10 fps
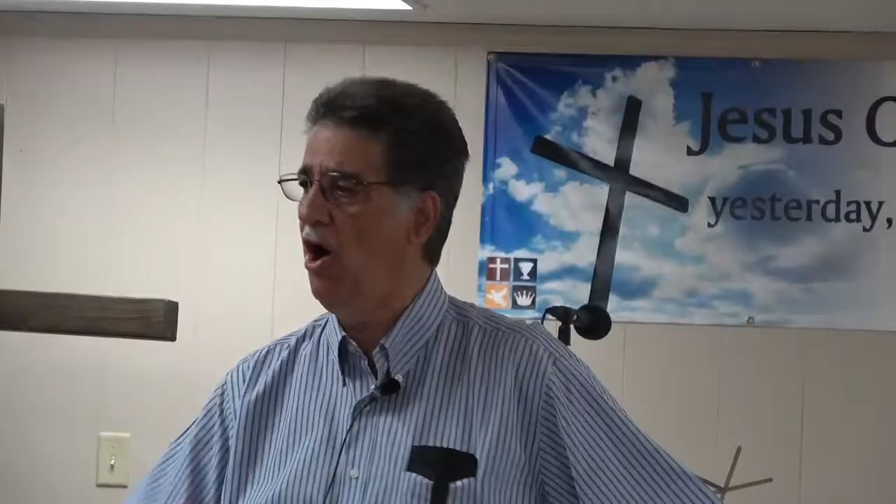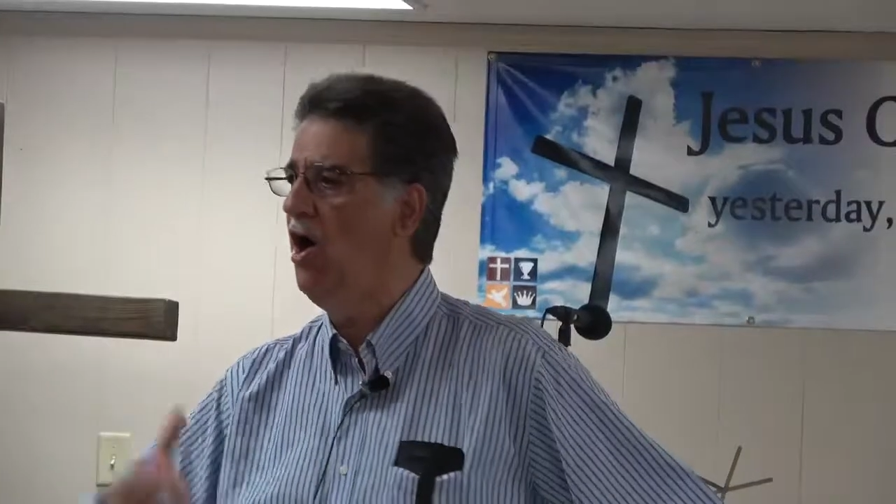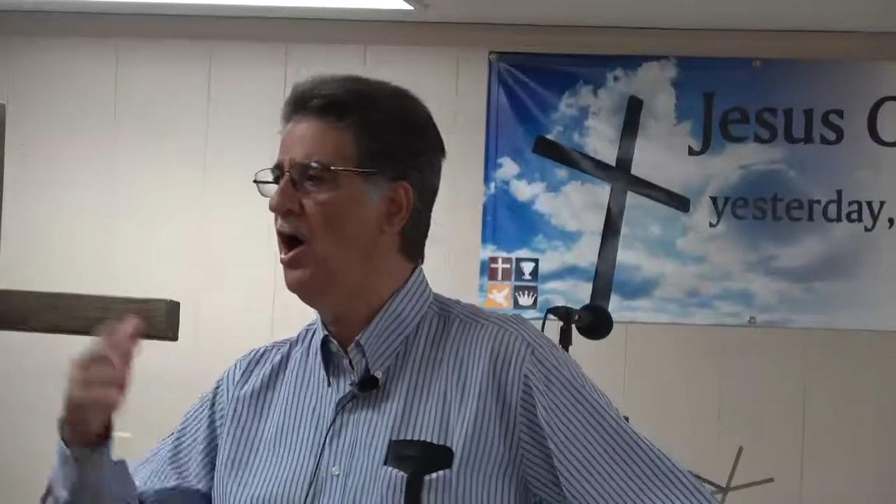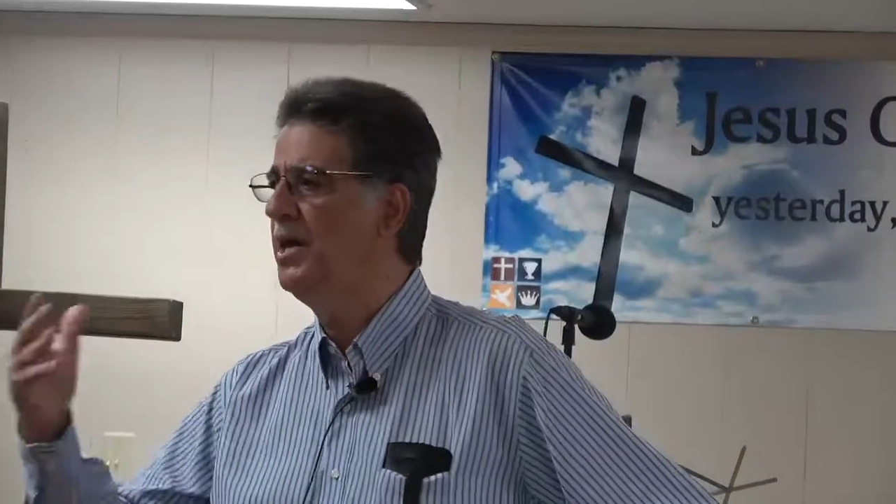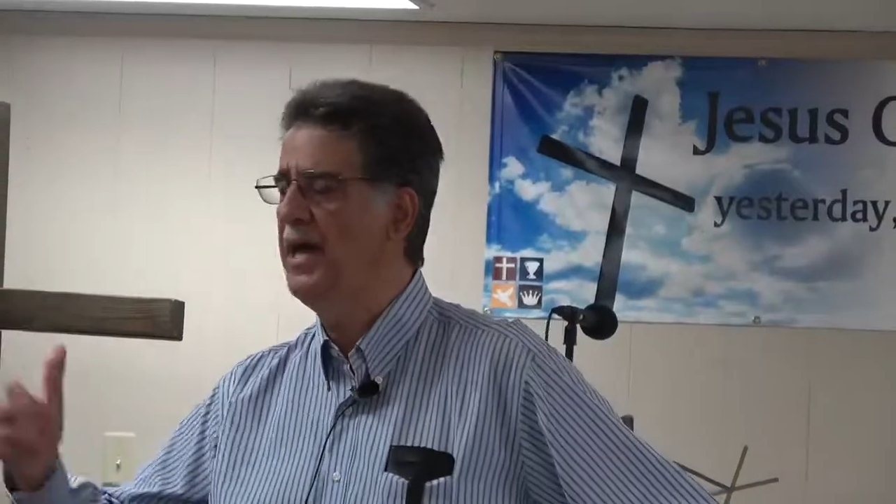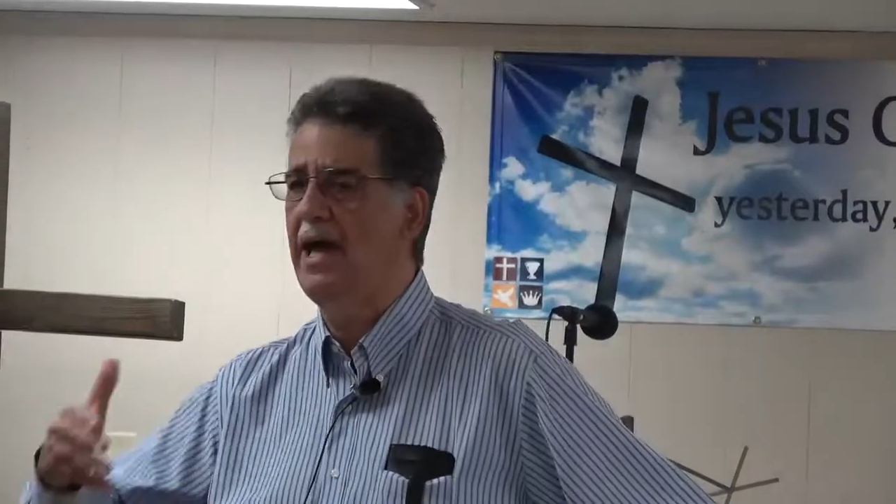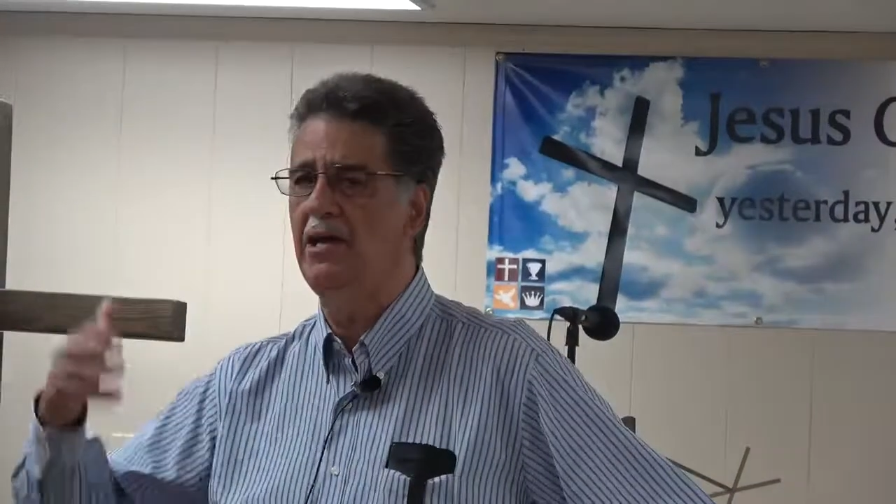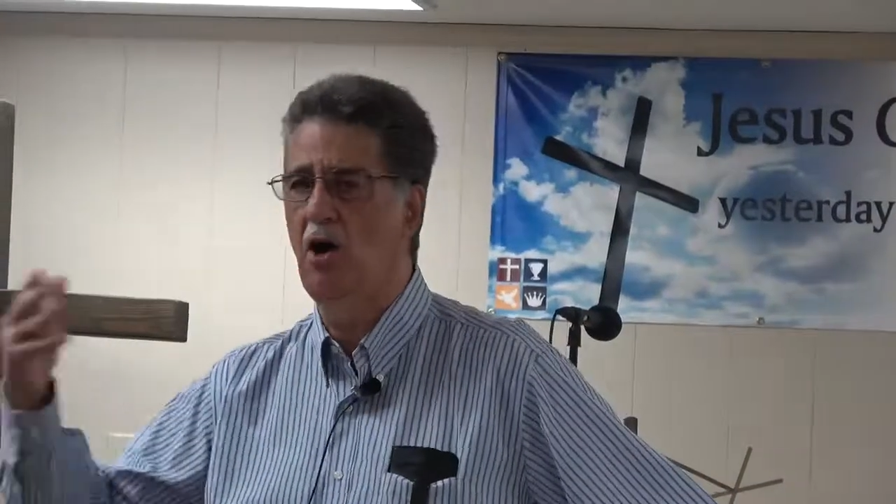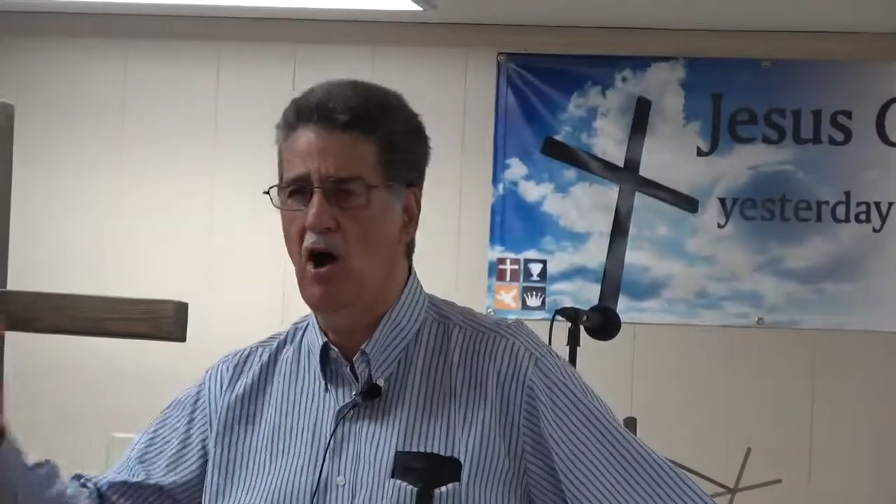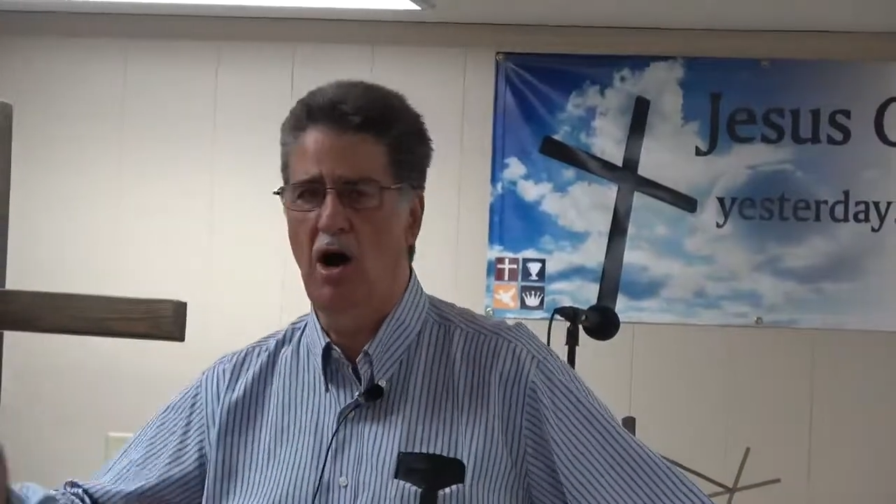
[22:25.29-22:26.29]
On
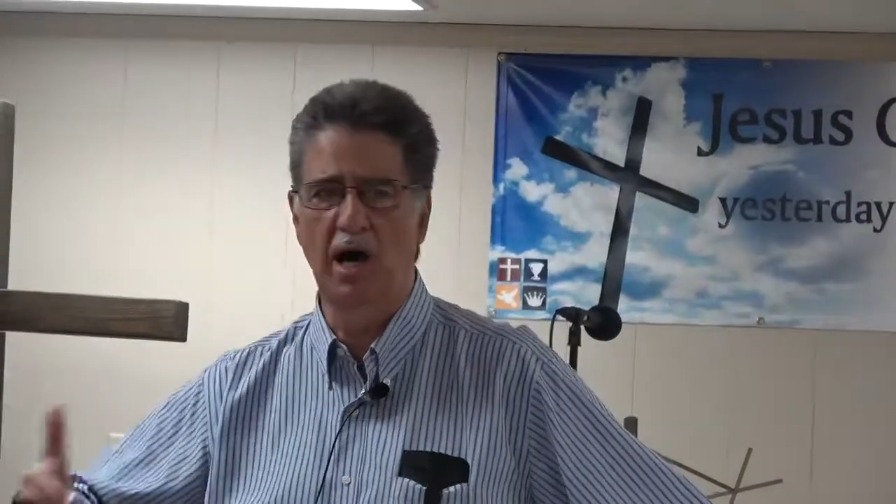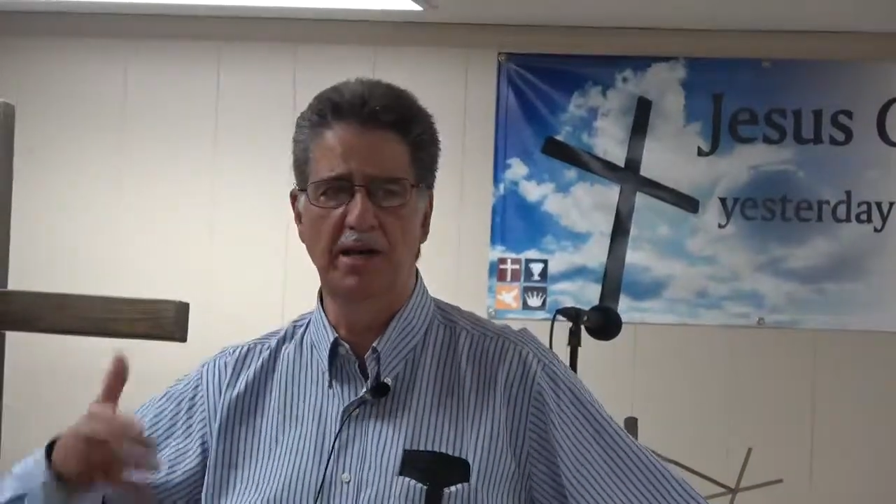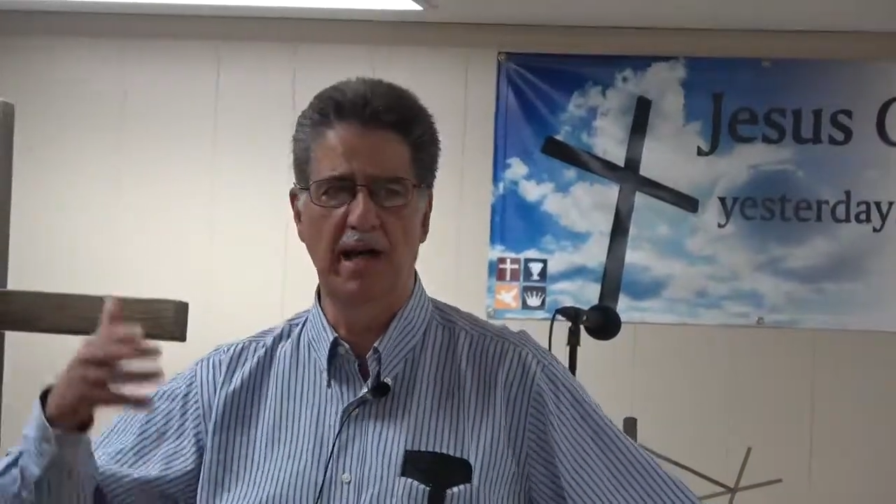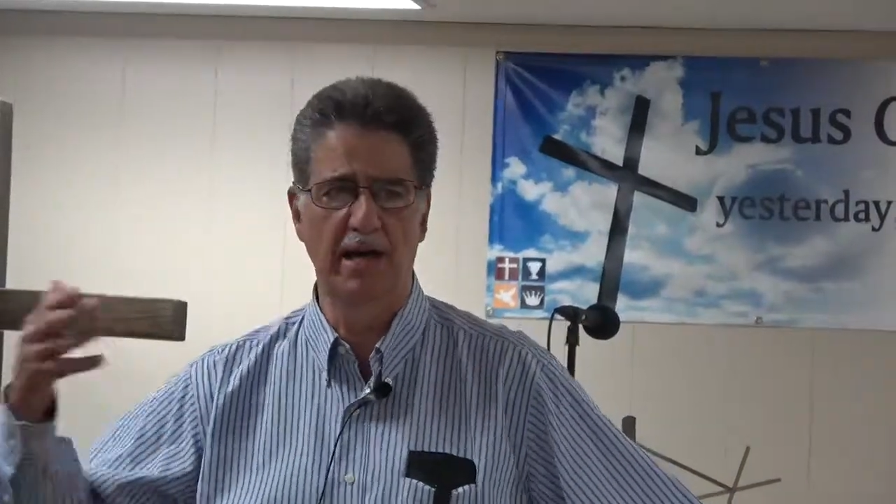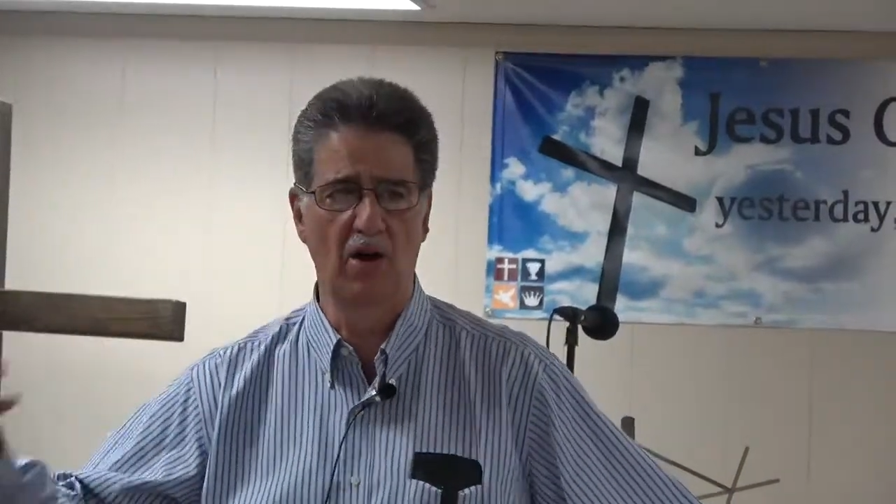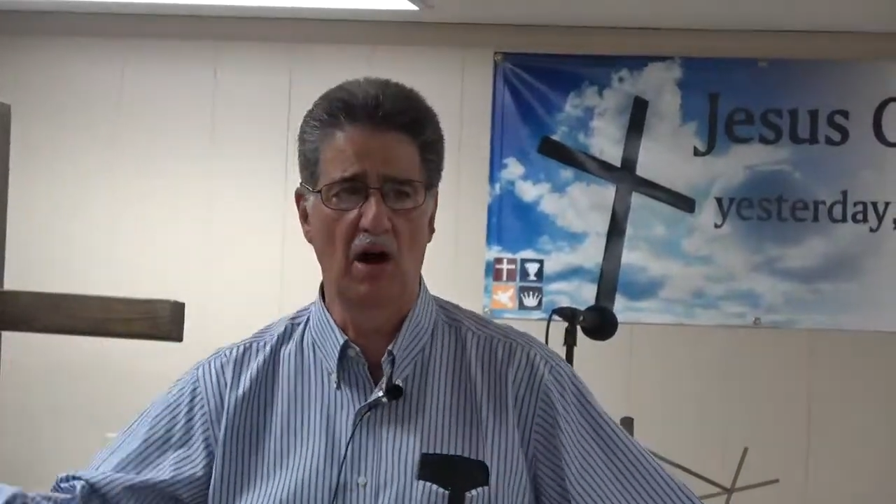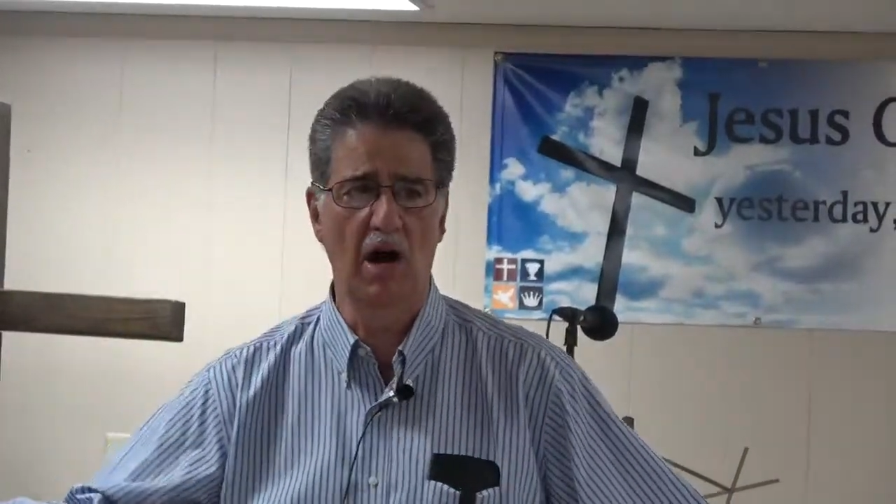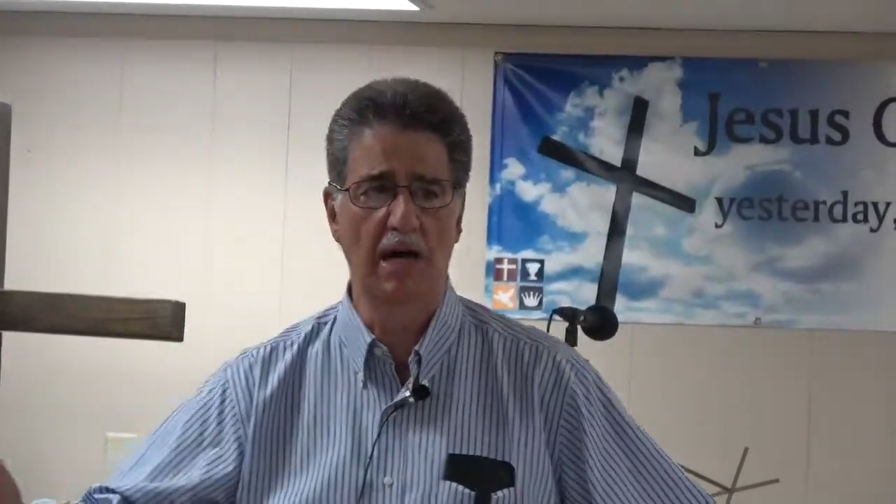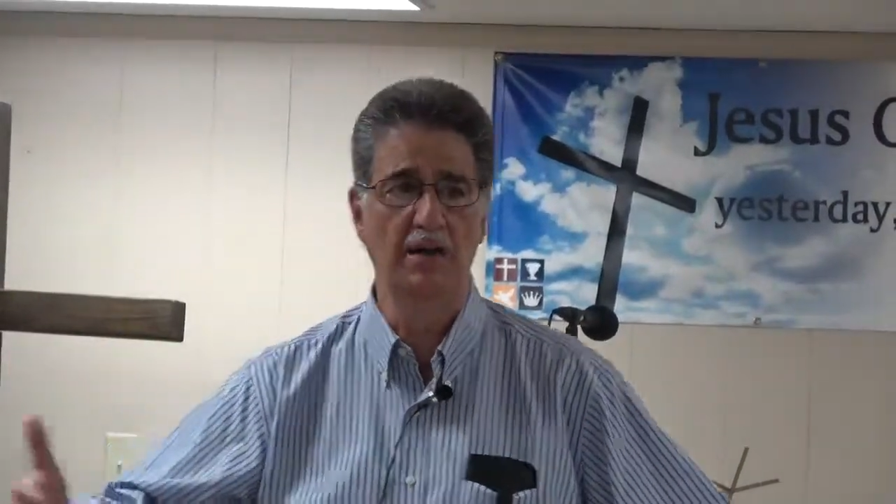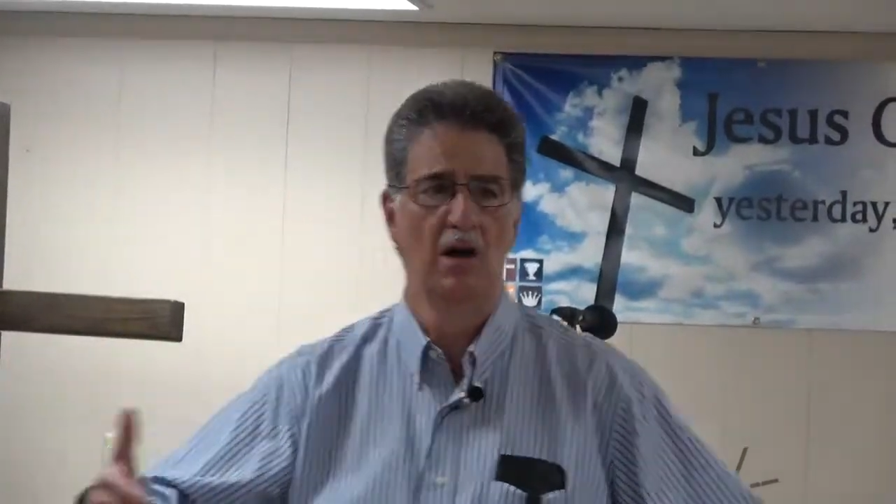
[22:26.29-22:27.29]
and on and
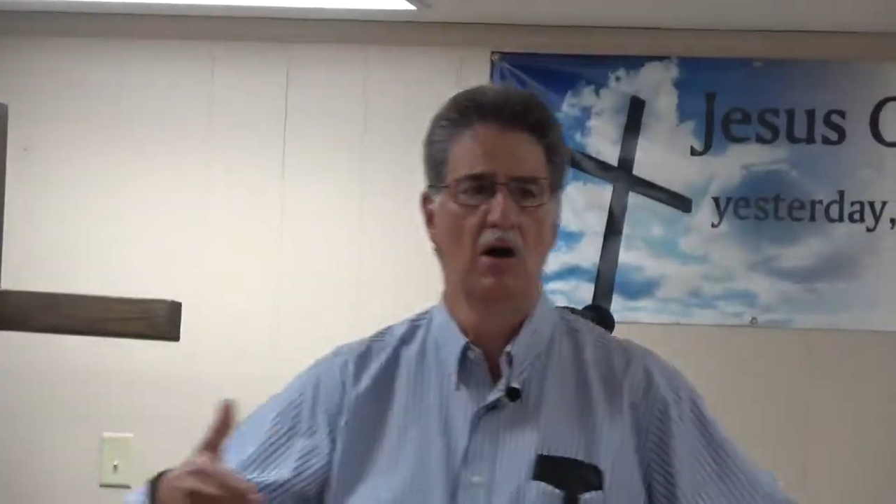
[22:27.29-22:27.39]
on